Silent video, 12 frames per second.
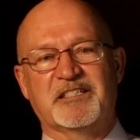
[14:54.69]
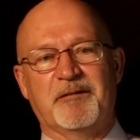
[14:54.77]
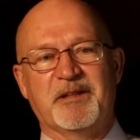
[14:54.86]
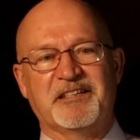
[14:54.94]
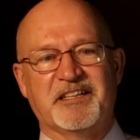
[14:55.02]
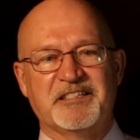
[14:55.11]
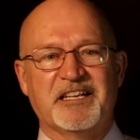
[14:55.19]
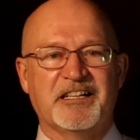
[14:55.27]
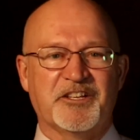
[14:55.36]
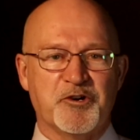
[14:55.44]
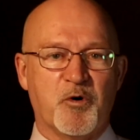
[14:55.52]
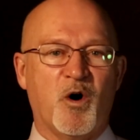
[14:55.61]
because I'm not done
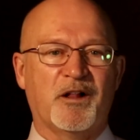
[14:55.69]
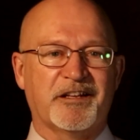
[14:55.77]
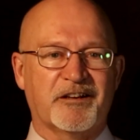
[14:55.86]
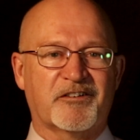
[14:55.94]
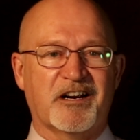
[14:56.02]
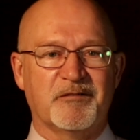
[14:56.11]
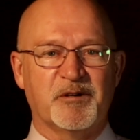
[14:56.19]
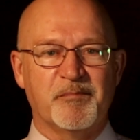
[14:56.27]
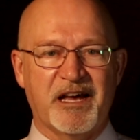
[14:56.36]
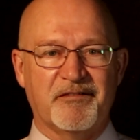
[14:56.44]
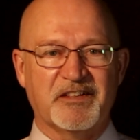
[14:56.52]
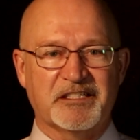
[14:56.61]
telling you all the
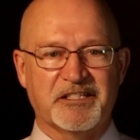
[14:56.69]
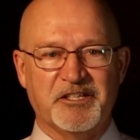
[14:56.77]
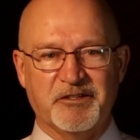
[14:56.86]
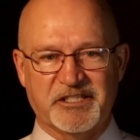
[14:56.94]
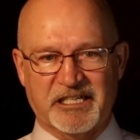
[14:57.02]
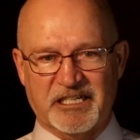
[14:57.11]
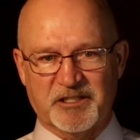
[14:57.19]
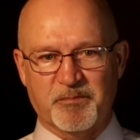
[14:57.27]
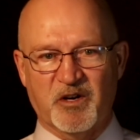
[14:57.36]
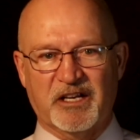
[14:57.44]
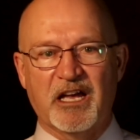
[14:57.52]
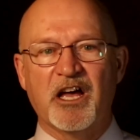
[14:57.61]
incredible benefits of using
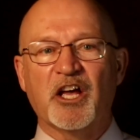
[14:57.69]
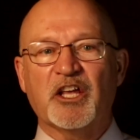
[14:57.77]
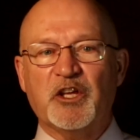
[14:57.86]
this book.